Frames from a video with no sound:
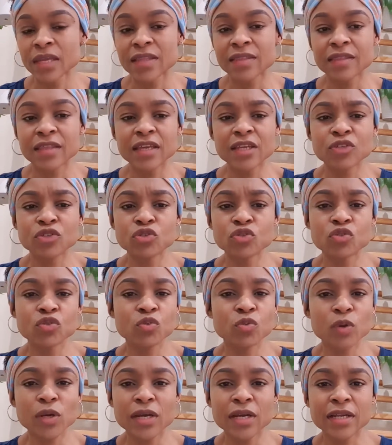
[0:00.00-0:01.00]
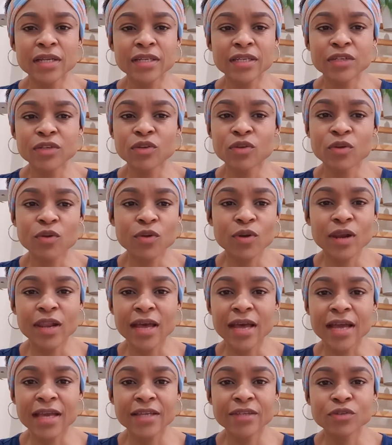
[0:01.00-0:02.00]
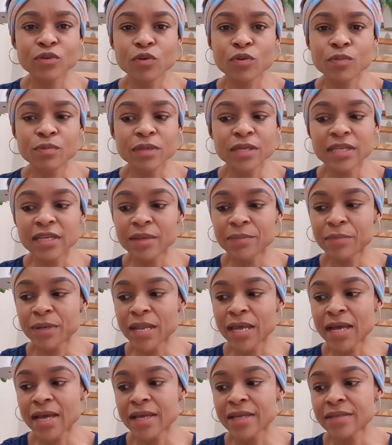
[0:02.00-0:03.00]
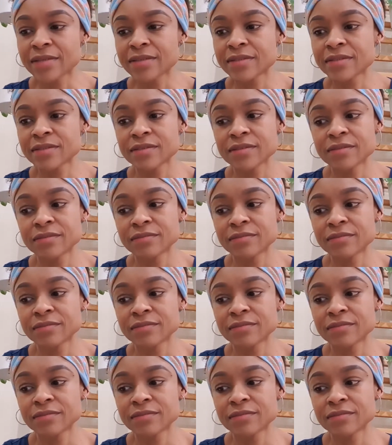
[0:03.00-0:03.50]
They do well in low light or medium light.